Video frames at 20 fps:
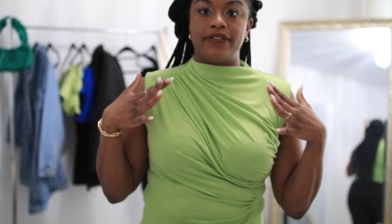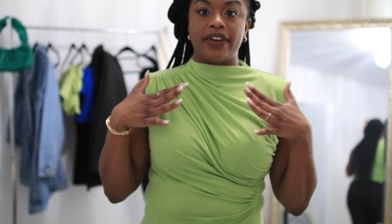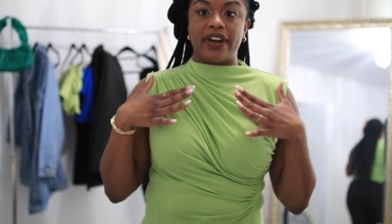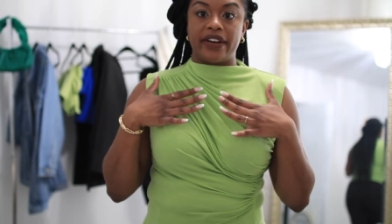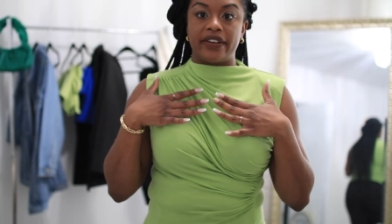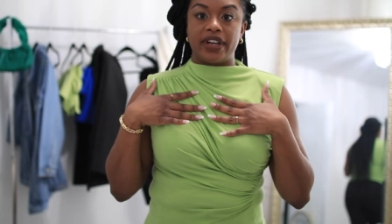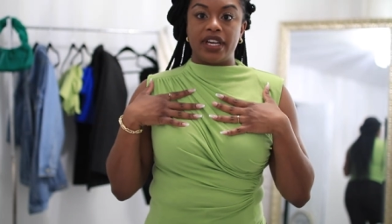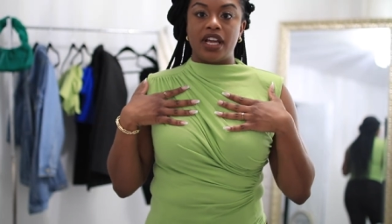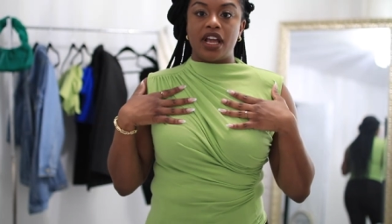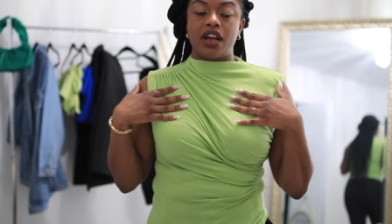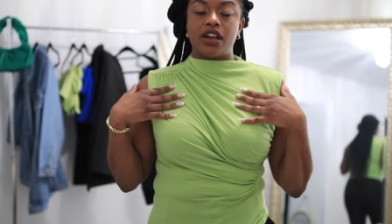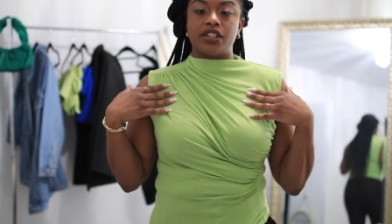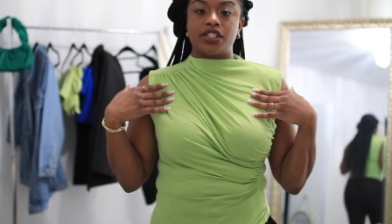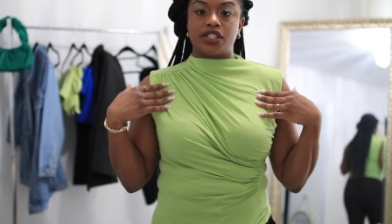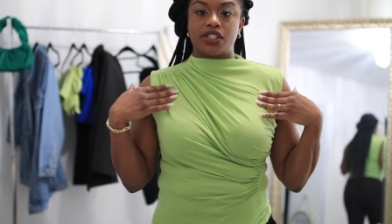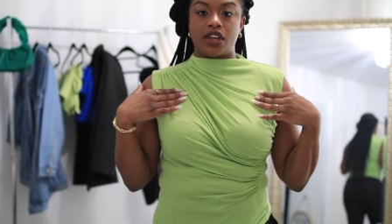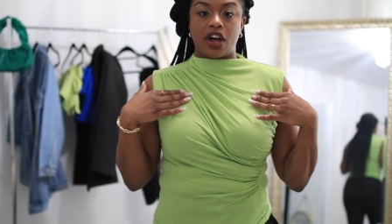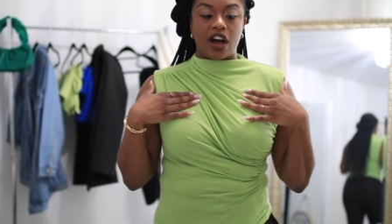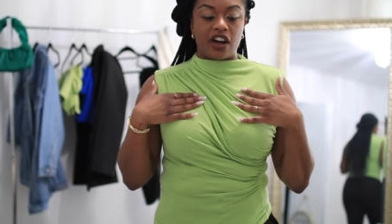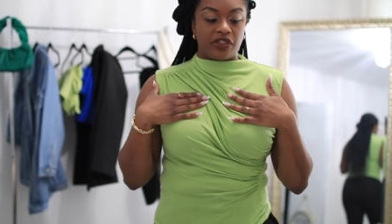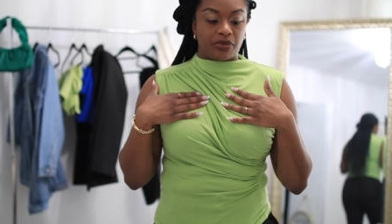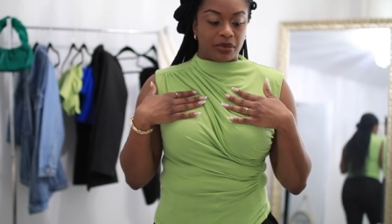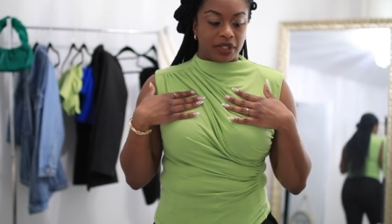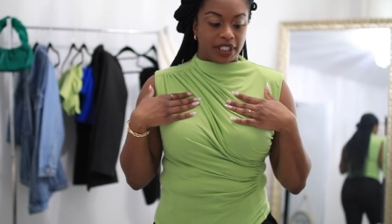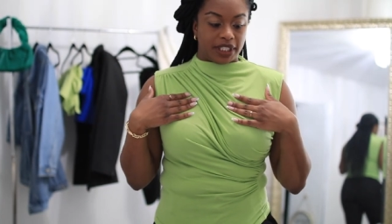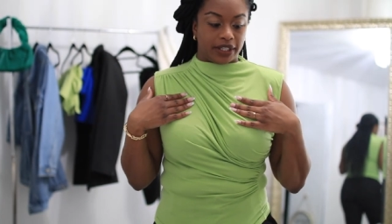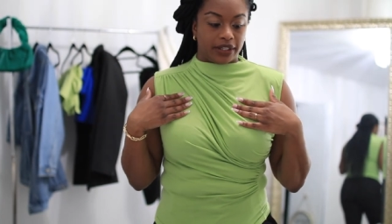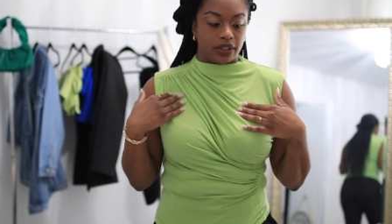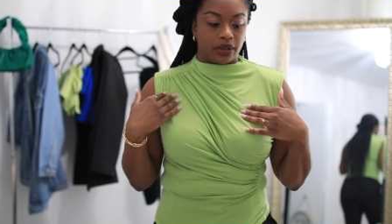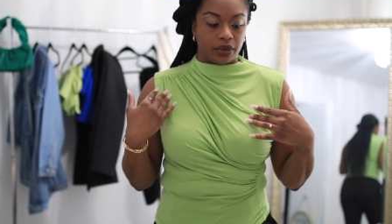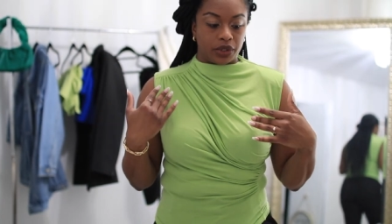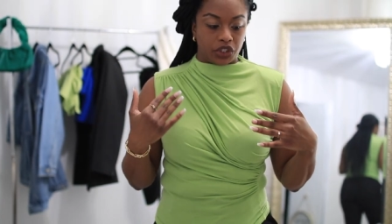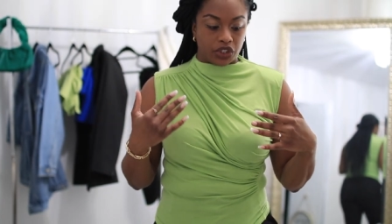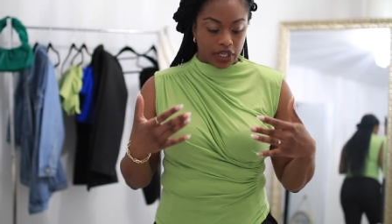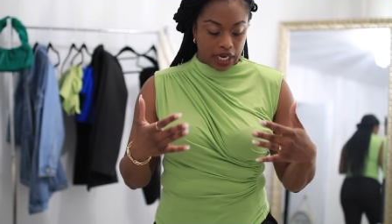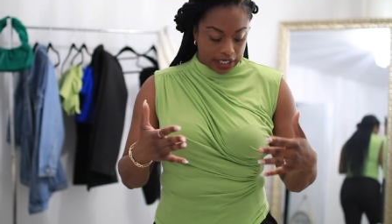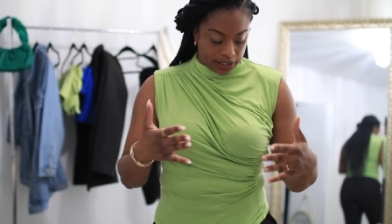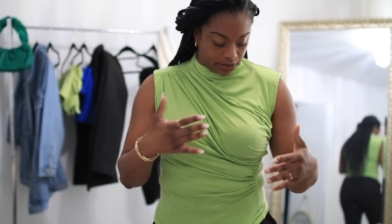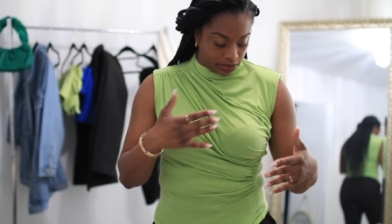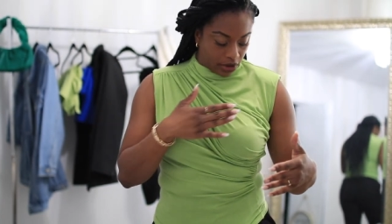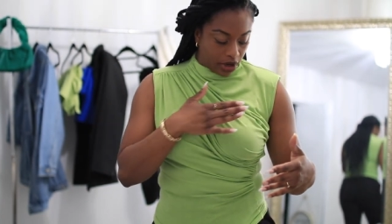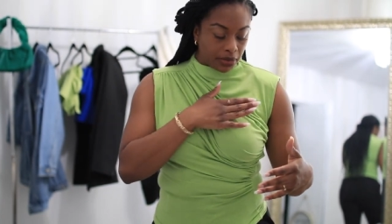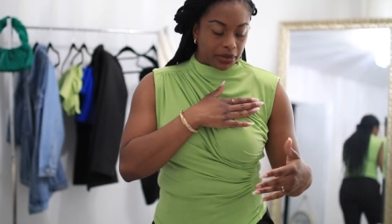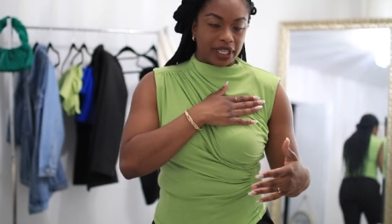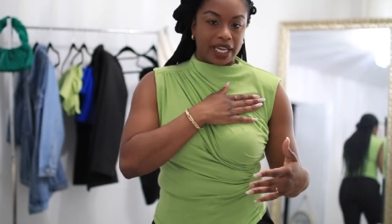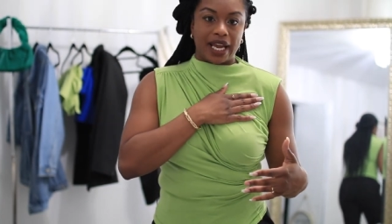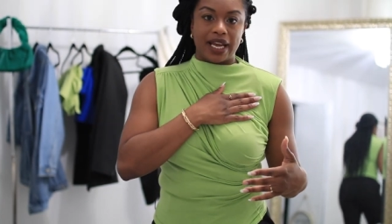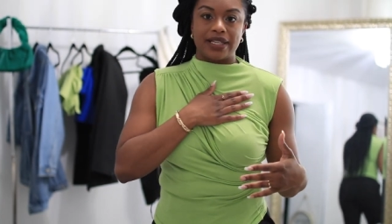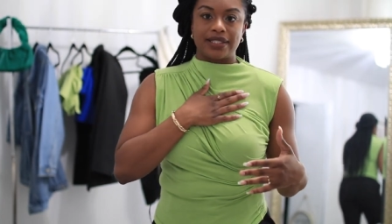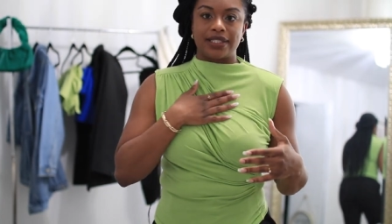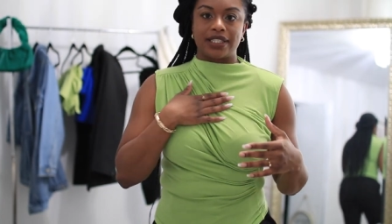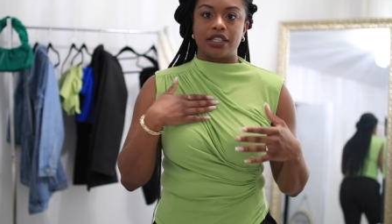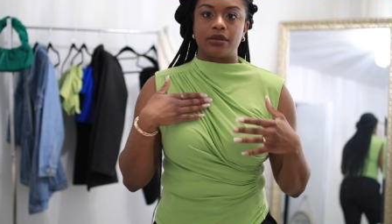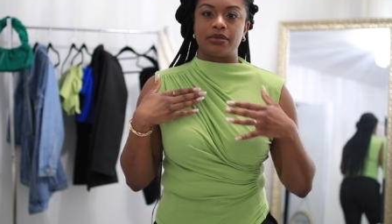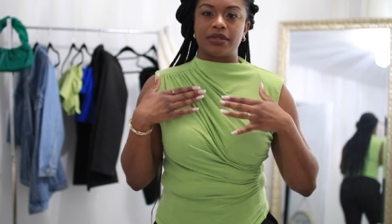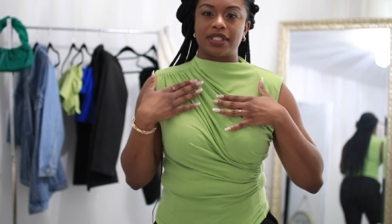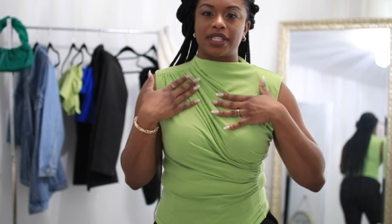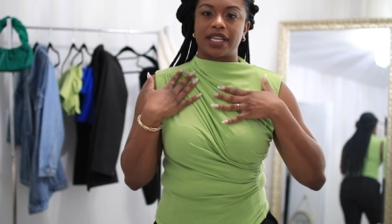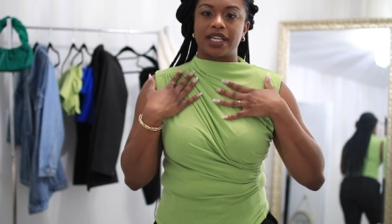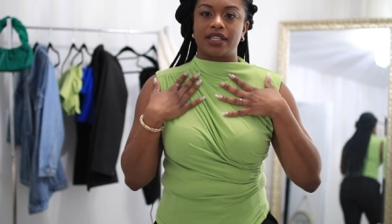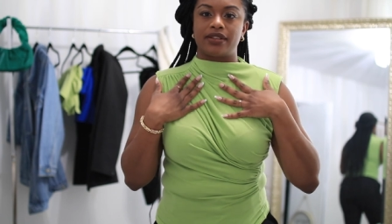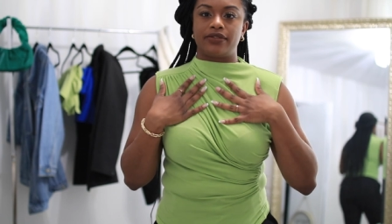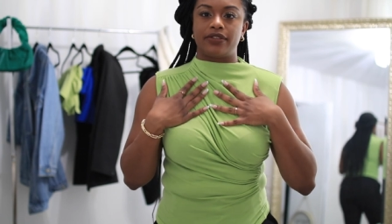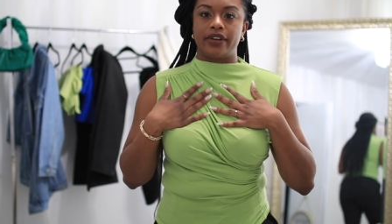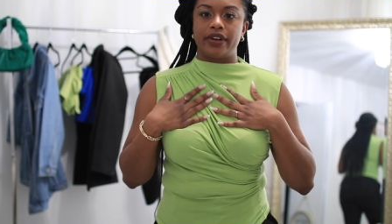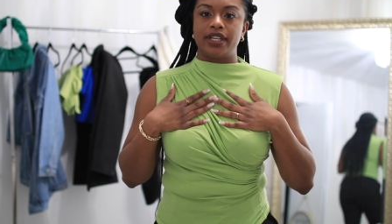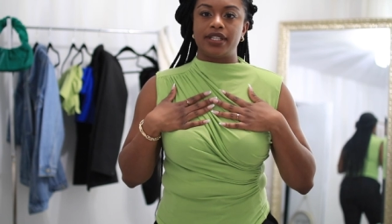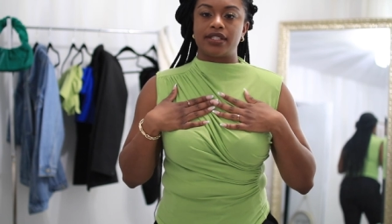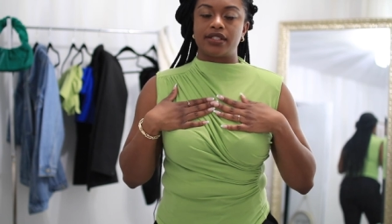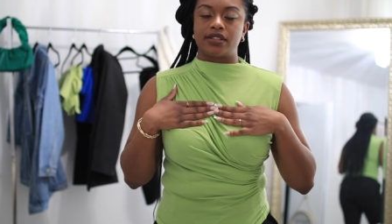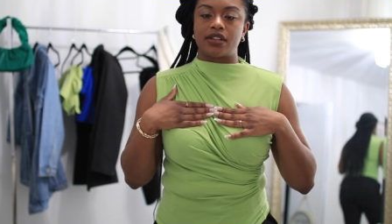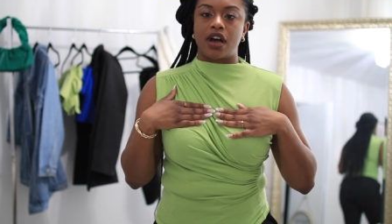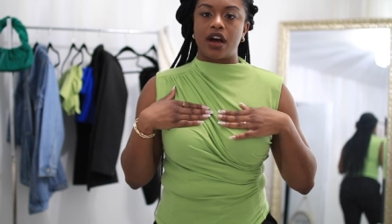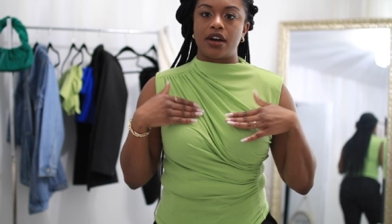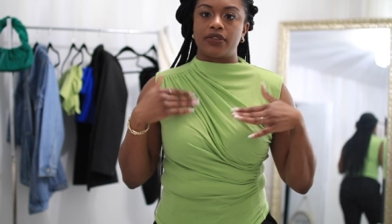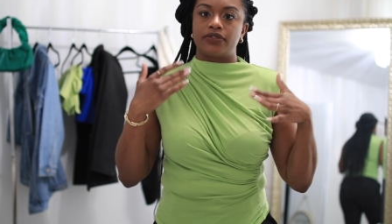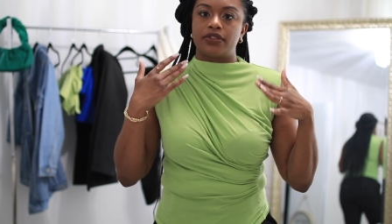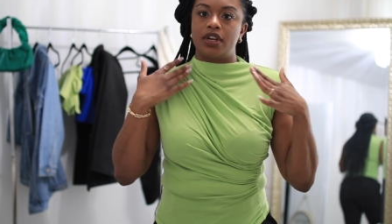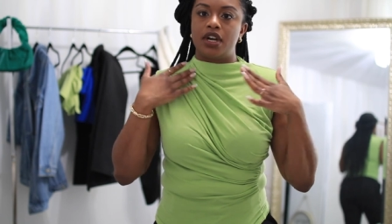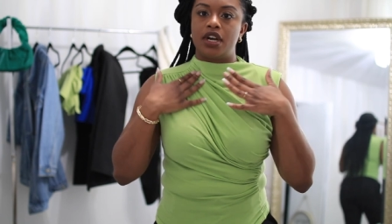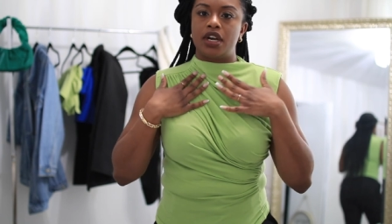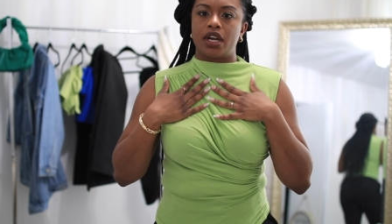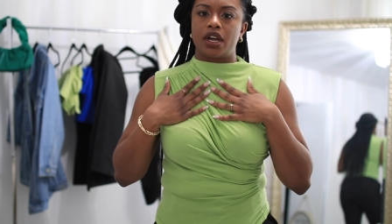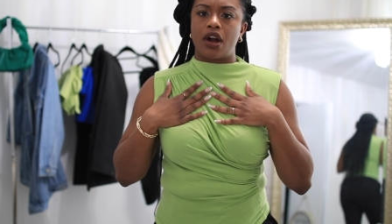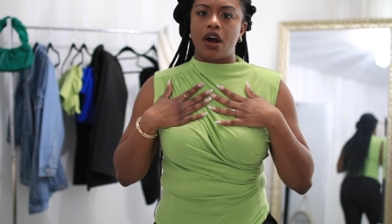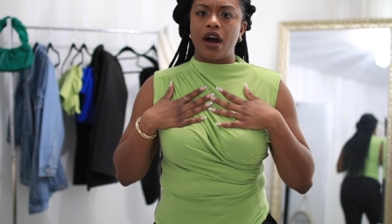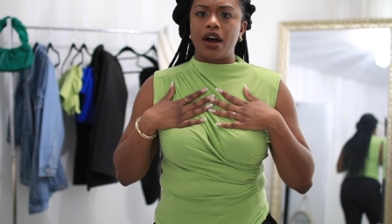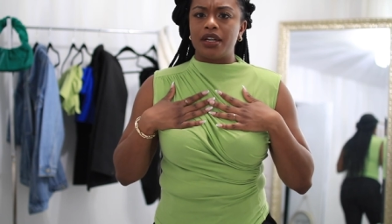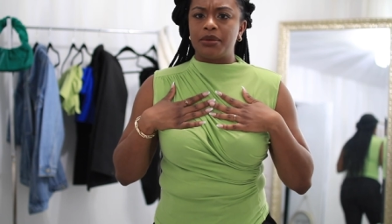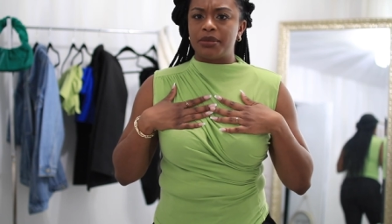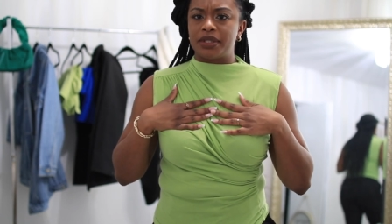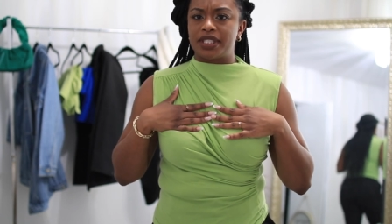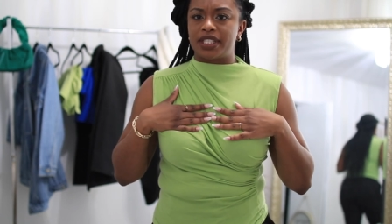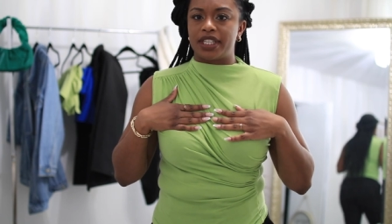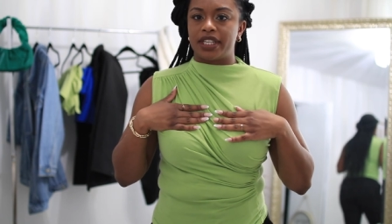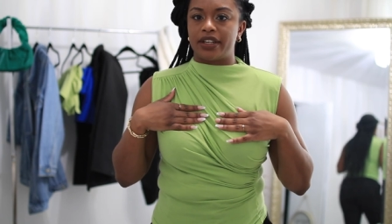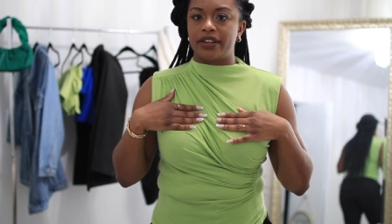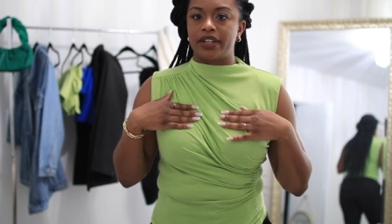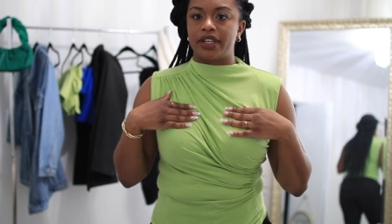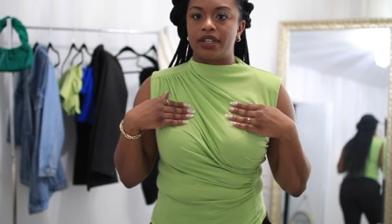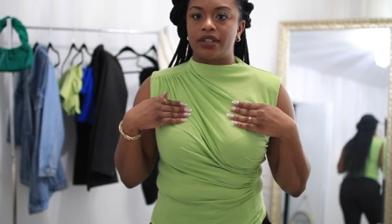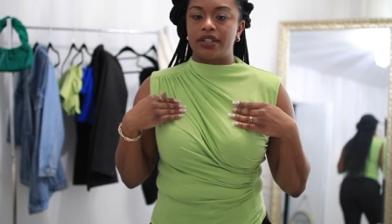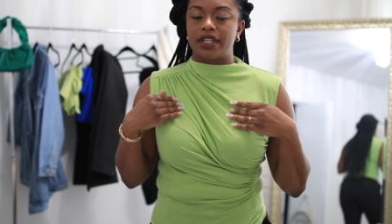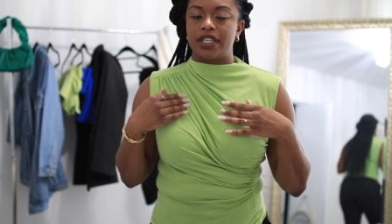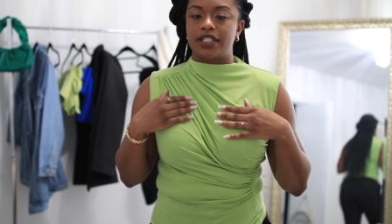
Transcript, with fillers: very soft material, which you guys probably can't tell, but it's like a very soft cotton material.